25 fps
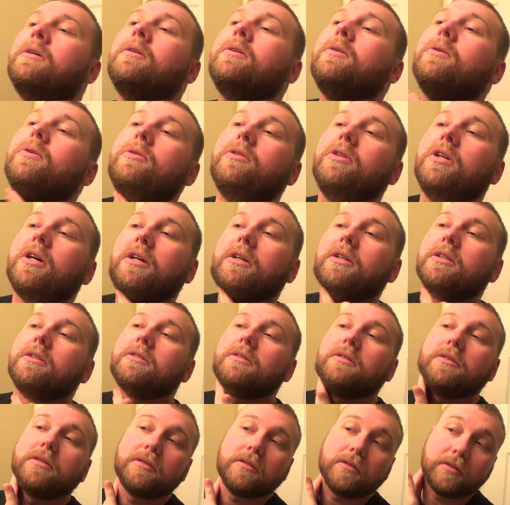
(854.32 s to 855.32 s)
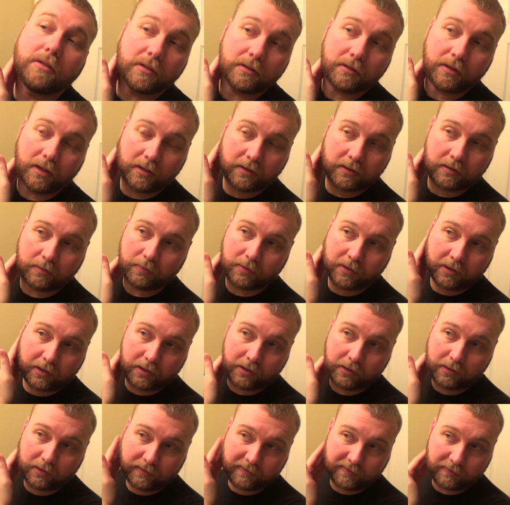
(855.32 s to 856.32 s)
who does this custom
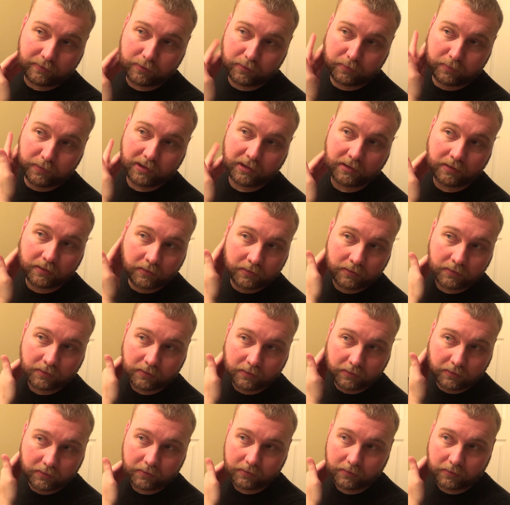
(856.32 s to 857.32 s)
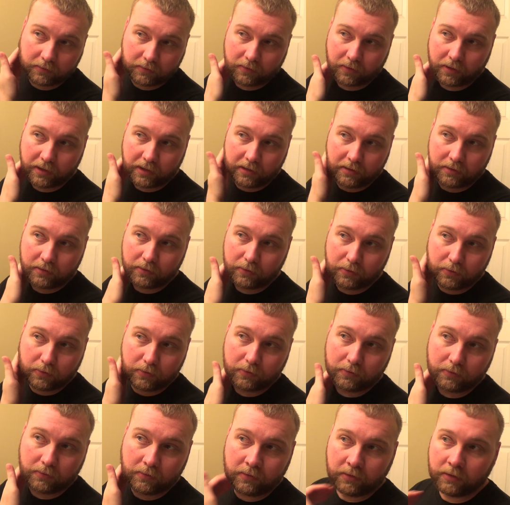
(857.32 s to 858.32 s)
scales for me. Great
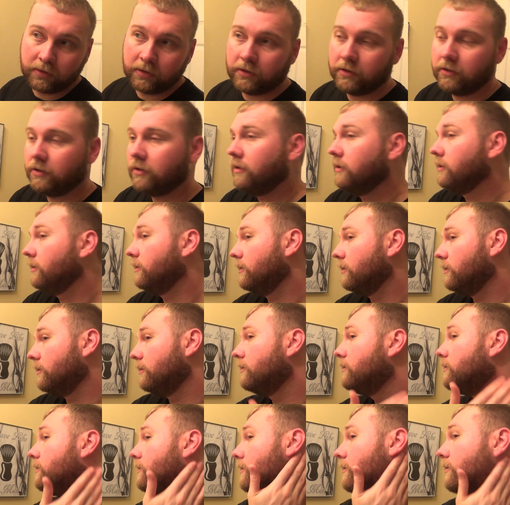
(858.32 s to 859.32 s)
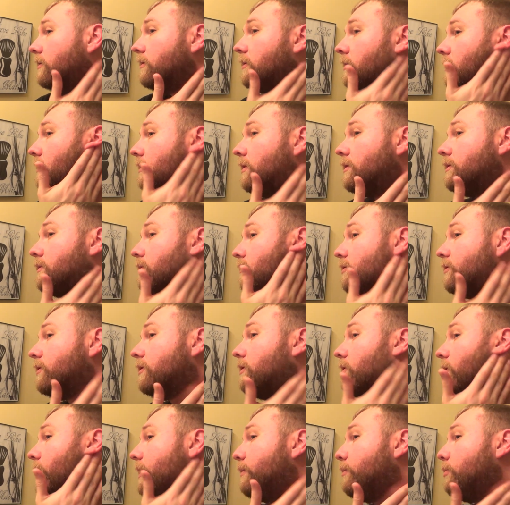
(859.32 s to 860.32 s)
dude. Does them for a
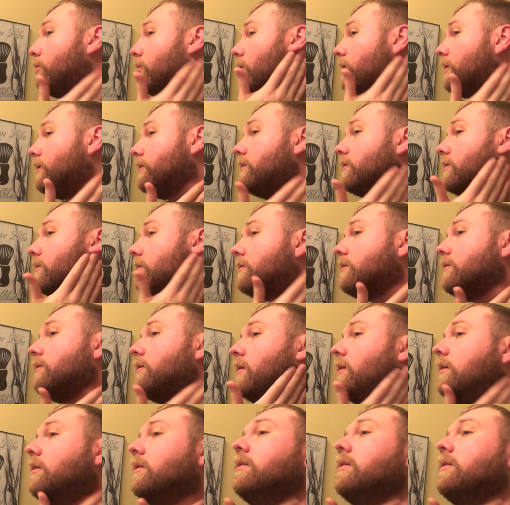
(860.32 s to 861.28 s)
great price.